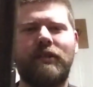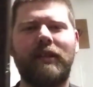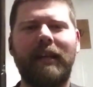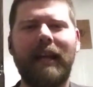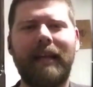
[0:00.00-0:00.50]

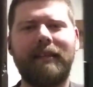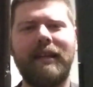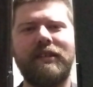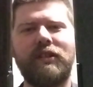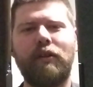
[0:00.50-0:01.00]
So you got
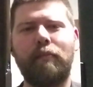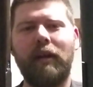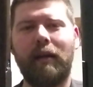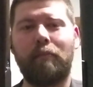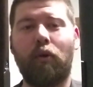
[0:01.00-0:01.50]
these two
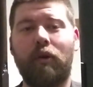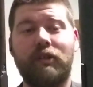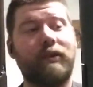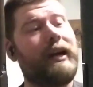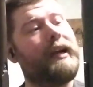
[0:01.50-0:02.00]
big
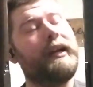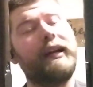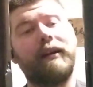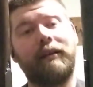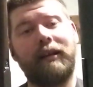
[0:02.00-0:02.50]
boys right
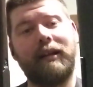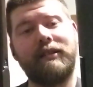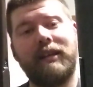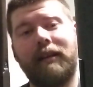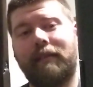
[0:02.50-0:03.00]
here, and I
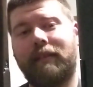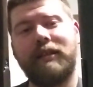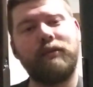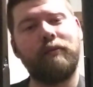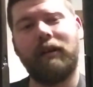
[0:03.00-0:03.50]
tell you,
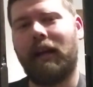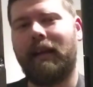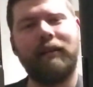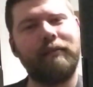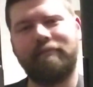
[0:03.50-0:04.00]
this one right
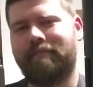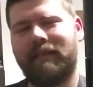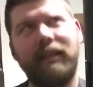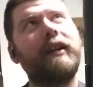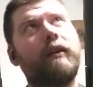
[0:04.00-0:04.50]
here,
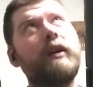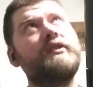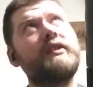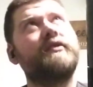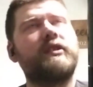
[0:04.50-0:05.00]

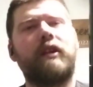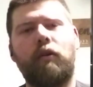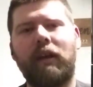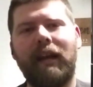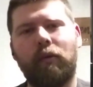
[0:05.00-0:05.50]
it's an
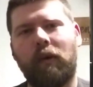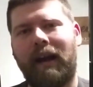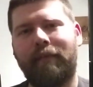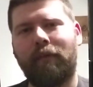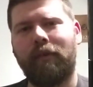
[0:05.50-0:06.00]
okay
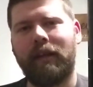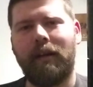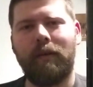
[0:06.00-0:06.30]
rifle.